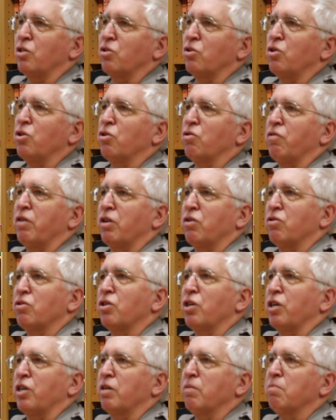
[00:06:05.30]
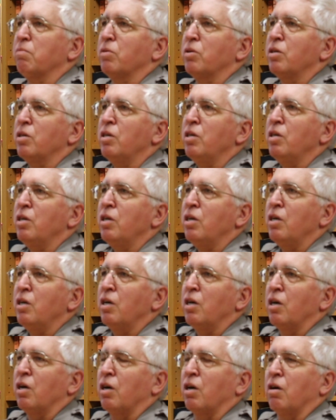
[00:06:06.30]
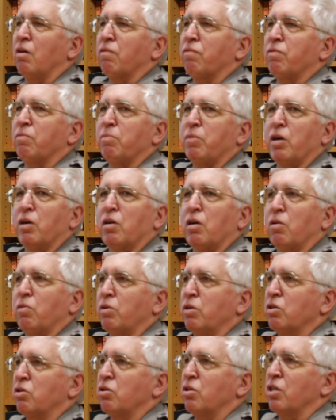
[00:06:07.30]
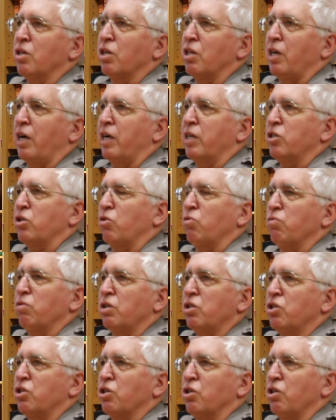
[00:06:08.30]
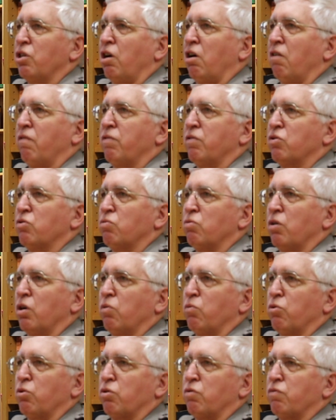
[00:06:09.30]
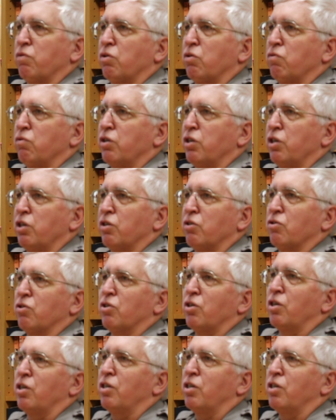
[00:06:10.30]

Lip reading: curator type. From there, I went to the Alaska Regional Office, where I worked for 3 years.